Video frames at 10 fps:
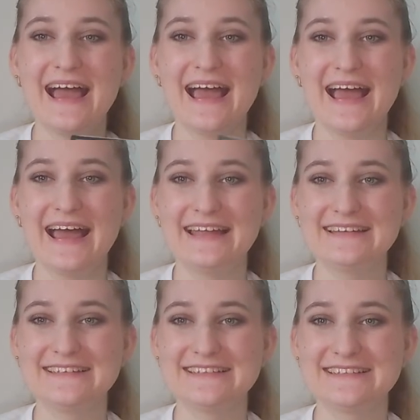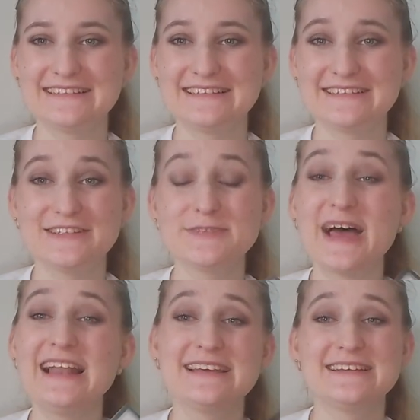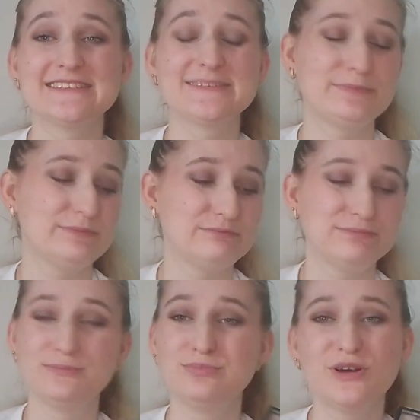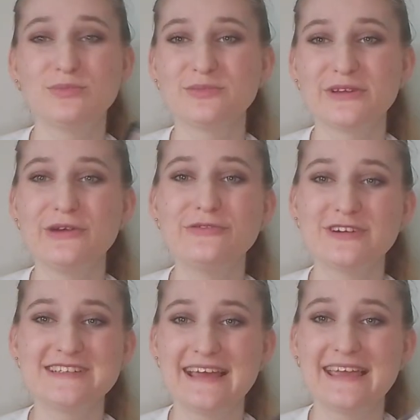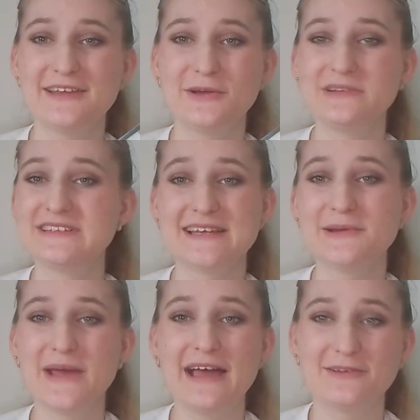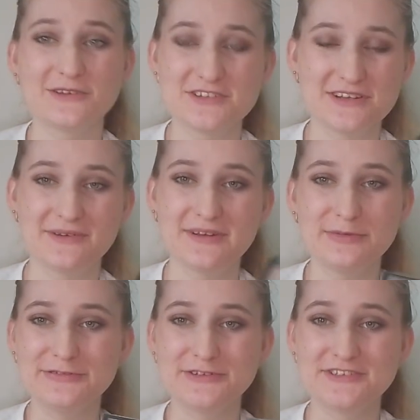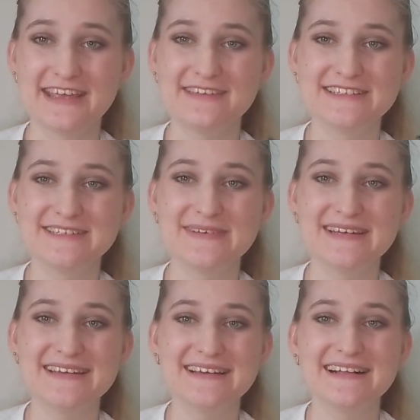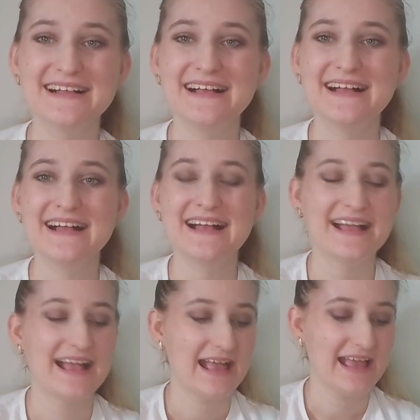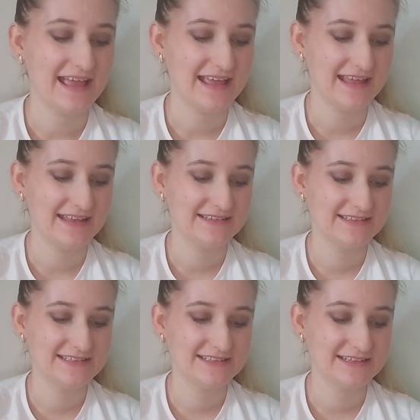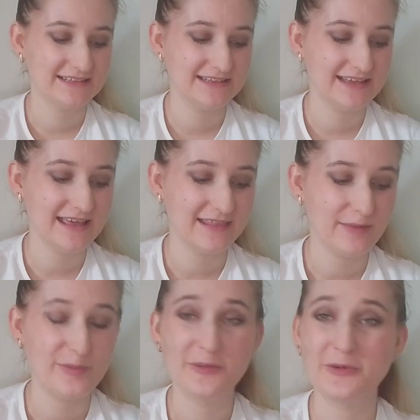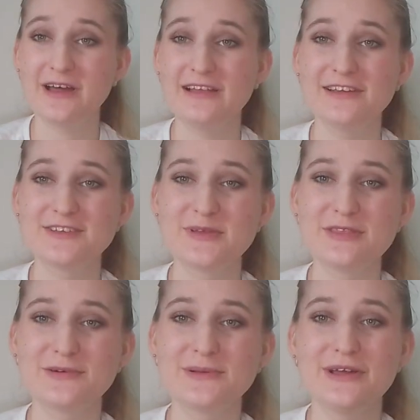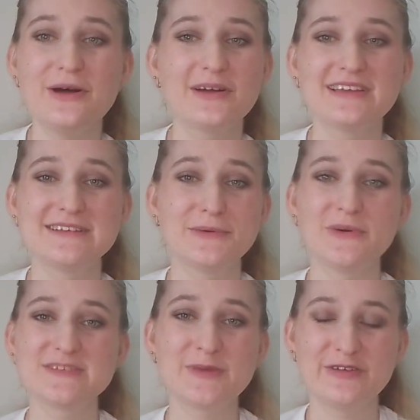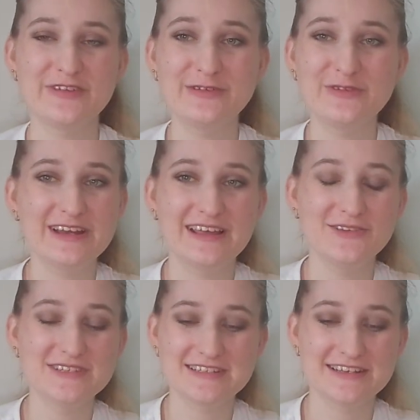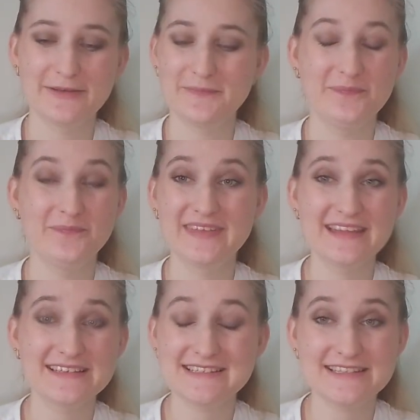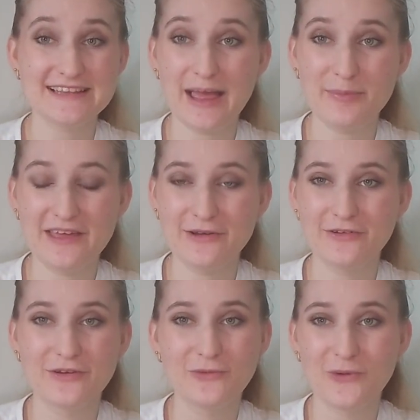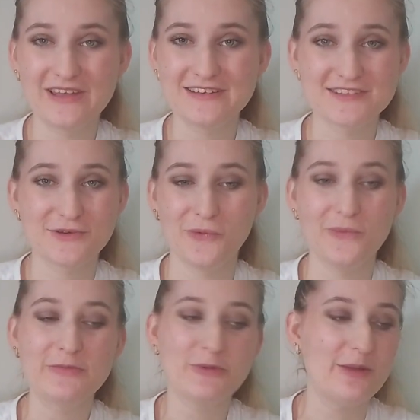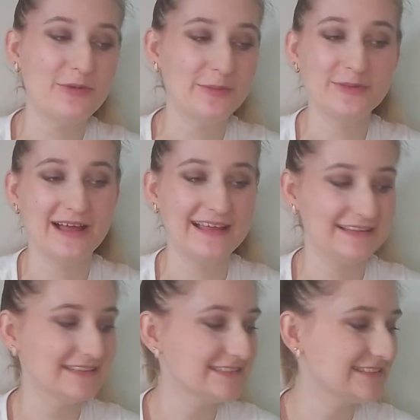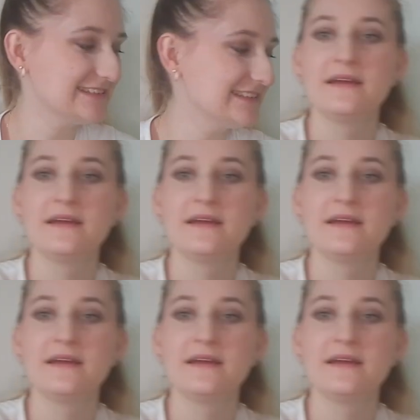and so this palette is probably over a decade old because I don't know how long she owned it before she gave it to me. And yeah, that purple colour has been through a lot because it was my favourite and I used to slap that on and walk into school with bright purple eyelids.